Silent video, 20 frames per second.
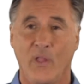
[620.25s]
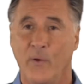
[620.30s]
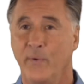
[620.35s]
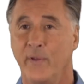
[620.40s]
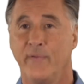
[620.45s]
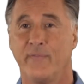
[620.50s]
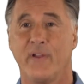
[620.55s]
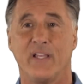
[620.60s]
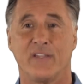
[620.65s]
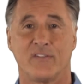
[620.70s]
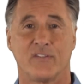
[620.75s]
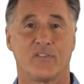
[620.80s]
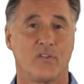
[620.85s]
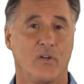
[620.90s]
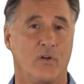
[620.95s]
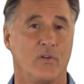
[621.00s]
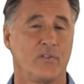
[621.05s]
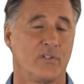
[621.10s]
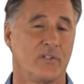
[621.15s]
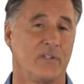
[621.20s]
we've got
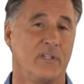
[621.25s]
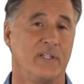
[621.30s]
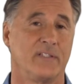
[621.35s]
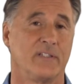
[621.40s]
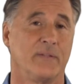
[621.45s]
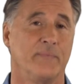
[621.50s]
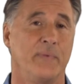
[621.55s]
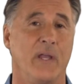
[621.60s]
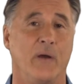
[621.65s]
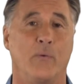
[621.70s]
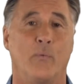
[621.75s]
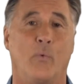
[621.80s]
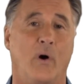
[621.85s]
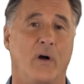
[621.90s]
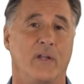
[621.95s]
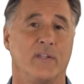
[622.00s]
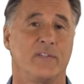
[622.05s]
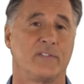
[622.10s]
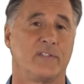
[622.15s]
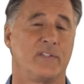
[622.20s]
socialism that
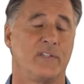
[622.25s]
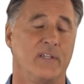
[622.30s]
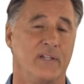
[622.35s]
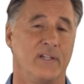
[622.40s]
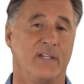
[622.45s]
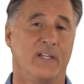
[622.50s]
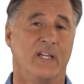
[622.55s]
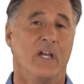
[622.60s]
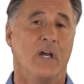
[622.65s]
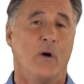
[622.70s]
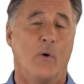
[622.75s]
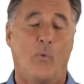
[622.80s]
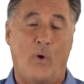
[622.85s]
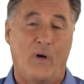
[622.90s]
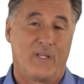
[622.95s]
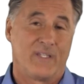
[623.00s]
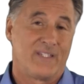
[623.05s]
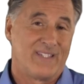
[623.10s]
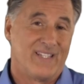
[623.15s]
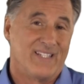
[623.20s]
wants
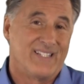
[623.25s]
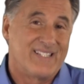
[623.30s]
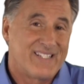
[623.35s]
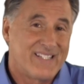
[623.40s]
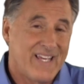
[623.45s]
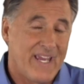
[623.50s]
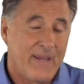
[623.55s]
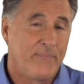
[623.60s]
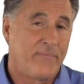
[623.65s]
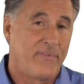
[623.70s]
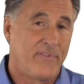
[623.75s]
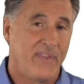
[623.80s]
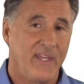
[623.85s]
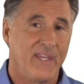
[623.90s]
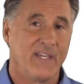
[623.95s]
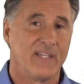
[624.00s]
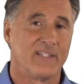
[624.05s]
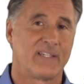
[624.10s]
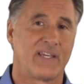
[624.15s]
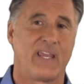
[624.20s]
the same
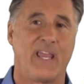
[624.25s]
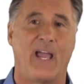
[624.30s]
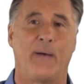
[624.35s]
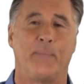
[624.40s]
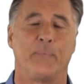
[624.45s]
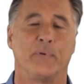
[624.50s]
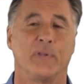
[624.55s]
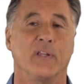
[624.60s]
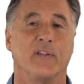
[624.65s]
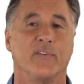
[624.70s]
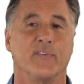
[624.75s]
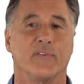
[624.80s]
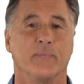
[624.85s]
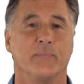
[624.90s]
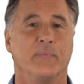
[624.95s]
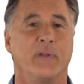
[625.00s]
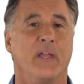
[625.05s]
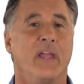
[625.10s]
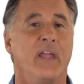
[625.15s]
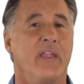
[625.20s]
thing as
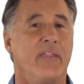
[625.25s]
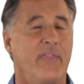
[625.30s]
capitalism.